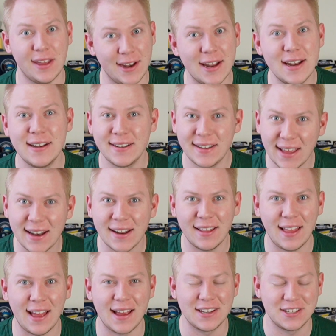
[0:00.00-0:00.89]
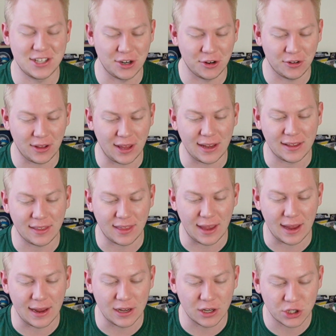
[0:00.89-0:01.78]
didn't get it last year like
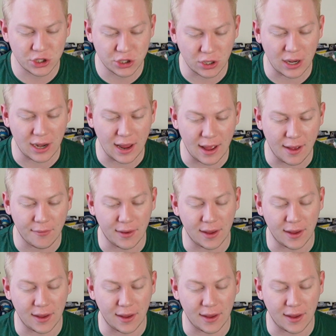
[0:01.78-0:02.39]
they should have,